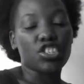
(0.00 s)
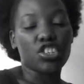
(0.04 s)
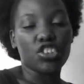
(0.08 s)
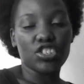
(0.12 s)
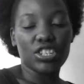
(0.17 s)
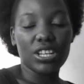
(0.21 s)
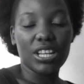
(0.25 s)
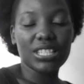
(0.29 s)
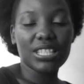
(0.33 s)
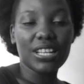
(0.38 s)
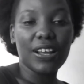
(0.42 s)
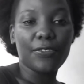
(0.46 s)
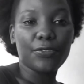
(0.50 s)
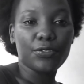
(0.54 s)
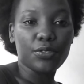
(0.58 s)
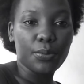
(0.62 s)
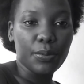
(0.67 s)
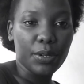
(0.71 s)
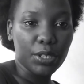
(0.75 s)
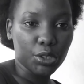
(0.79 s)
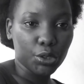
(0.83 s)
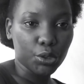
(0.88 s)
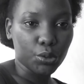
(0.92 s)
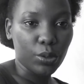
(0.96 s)
So you just have
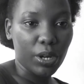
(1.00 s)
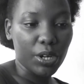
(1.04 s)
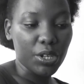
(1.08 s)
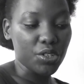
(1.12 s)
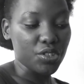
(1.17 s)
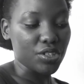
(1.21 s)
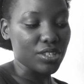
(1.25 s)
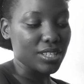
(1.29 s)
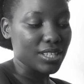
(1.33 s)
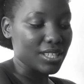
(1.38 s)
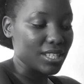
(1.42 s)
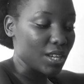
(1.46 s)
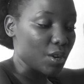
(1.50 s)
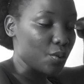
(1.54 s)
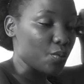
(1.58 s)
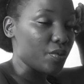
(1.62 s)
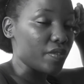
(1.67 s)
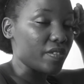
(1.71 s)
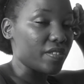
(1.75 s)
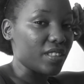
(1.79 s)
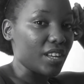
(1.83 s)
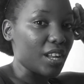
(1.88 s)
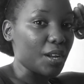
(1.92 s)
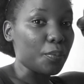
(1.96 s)
to make sure you stay
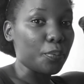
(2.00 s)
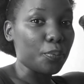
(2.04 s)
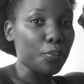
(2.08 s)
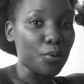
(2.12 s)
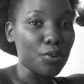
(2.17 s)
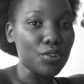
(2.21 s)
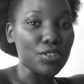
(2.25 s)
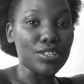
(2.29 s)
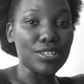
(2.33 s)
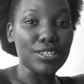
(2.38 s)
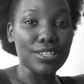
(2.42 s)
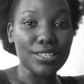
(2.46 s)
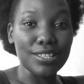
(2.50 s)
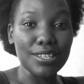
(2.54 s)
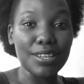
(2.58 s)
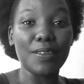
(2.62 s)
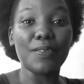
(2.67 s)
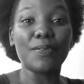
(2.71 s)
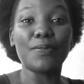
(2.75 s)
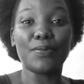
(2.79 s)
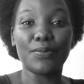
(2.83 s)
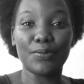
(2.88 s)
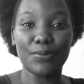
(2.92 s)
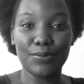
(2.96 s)
with that
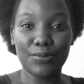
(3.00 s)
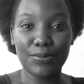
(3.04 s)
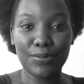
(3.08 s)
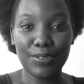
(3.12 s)
positive